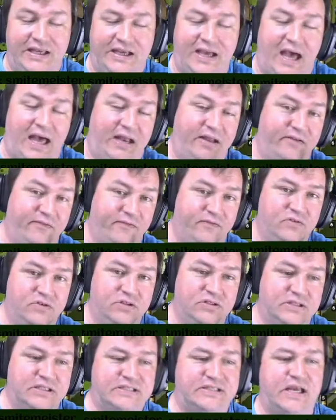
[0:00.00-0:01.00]
he kind of
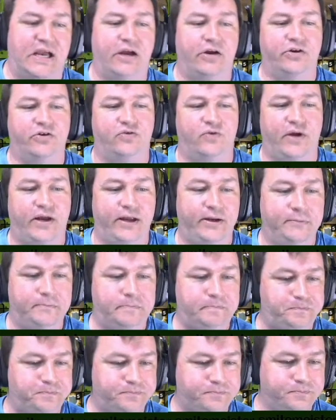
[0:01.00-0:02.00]
desires, right?